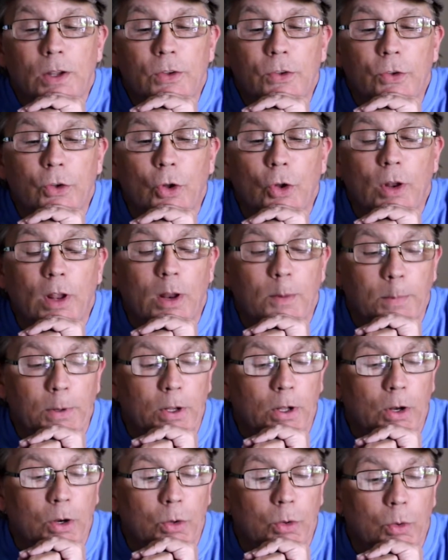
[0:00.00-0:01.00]
So that'll
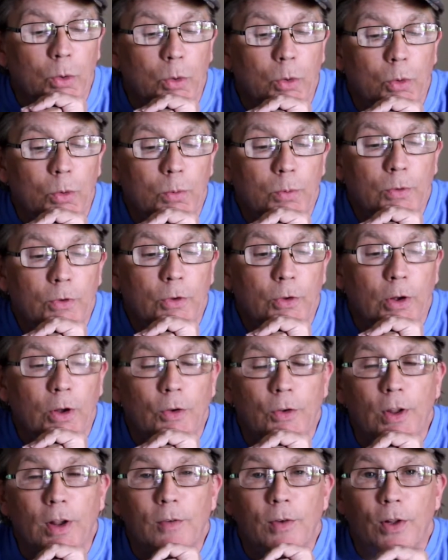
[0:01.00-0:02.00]
be kind of cool. So
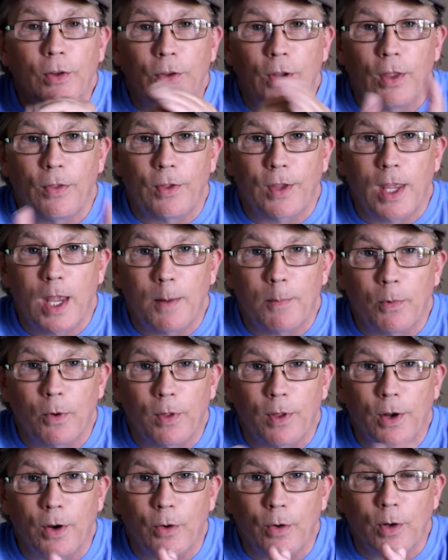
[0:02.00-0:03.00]
I'll definitely take the
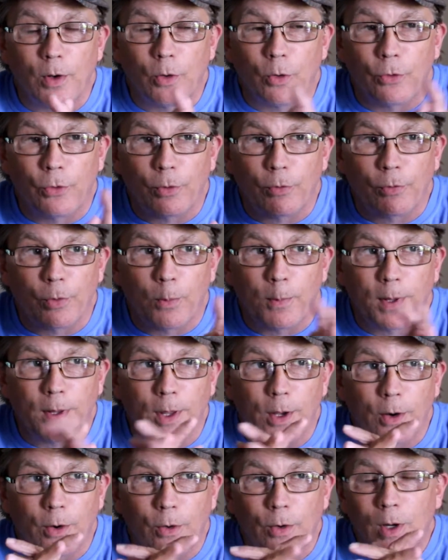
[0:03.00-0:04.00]
camera there and do some
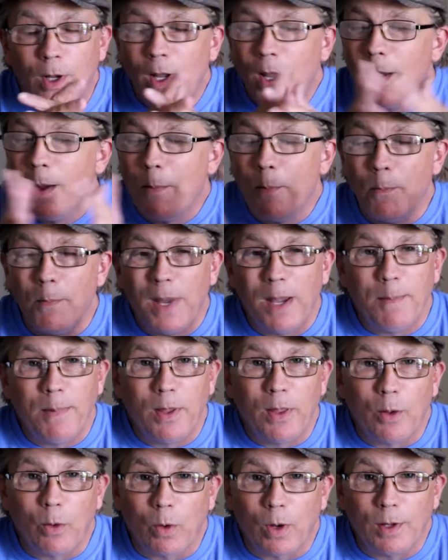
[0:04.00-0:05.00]
filming there.
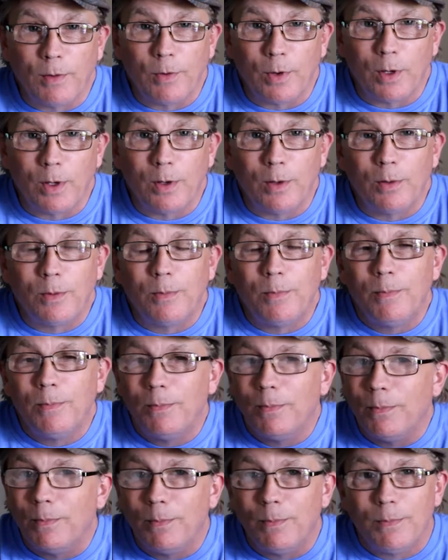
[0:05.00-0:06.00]
Maybe they'll even,
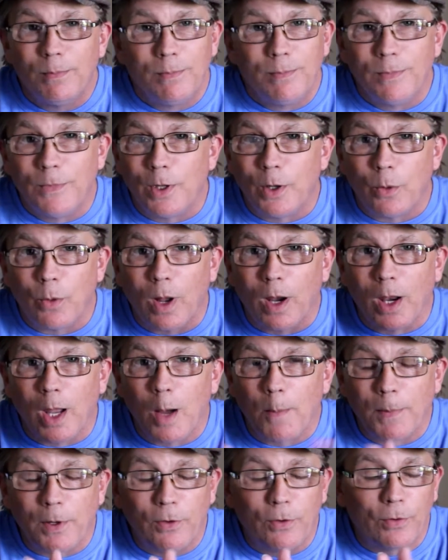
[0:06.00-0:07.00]

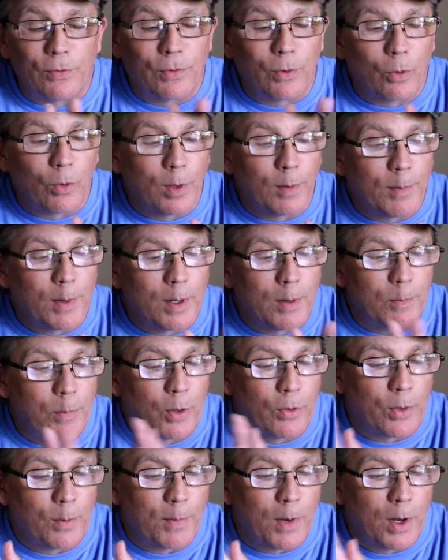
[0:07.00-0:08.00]
allow me to film them and
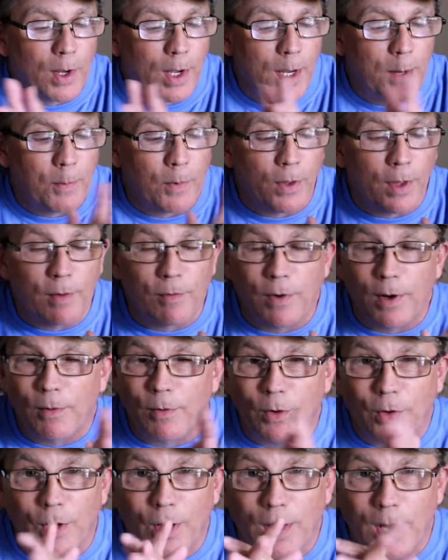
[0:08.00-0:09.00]
put them on camera. They've
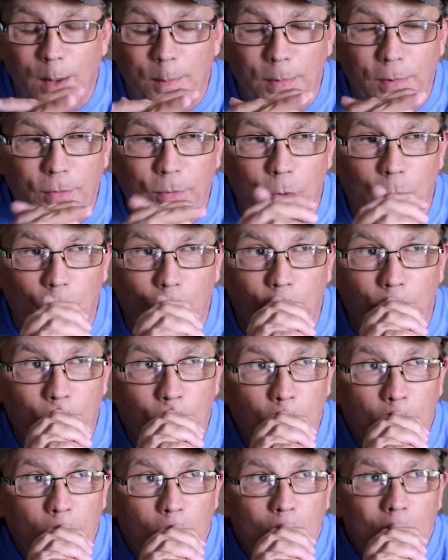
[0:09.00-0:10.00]
never done that before.
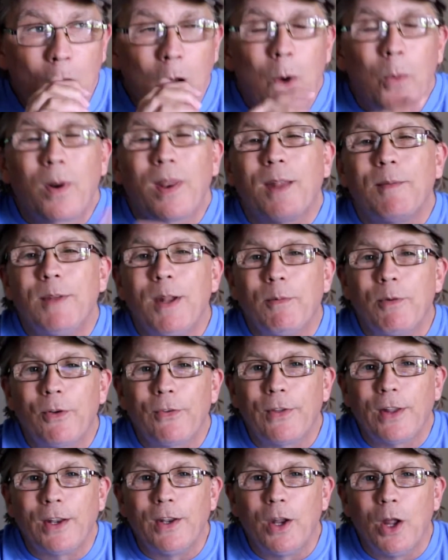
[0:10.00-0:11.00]
But they've
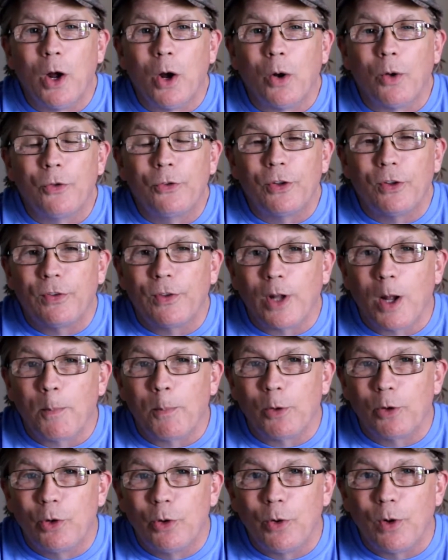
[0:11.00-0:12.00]
never said no. It's just the
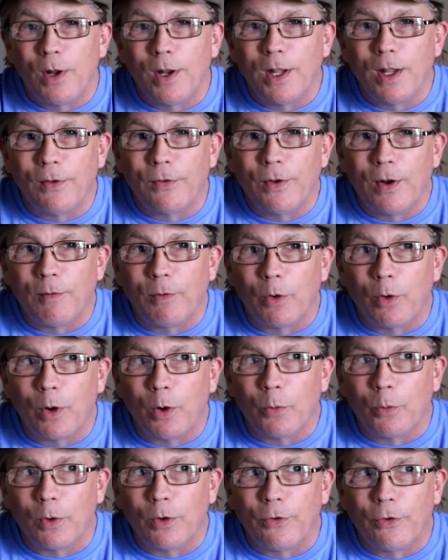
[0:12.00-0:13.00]
opportunity has
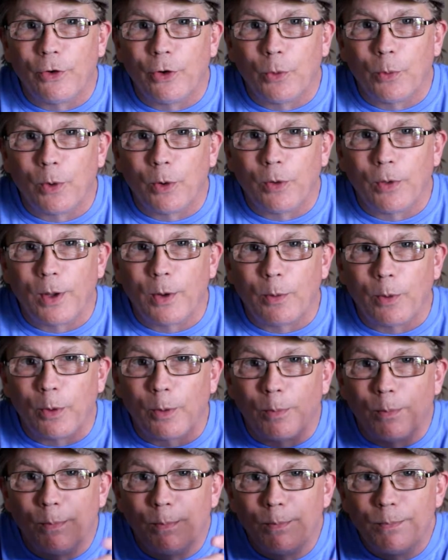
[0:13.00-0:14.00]
never arisen to where they
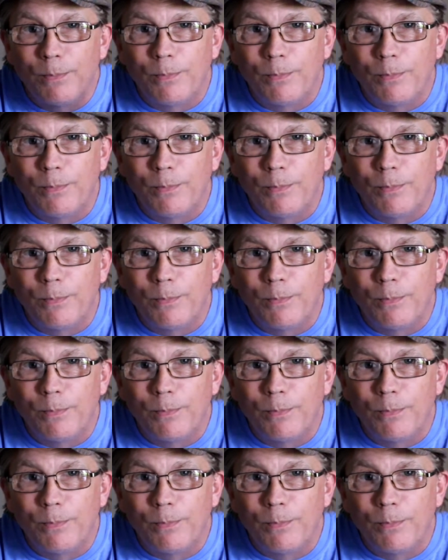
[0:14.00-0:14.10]
were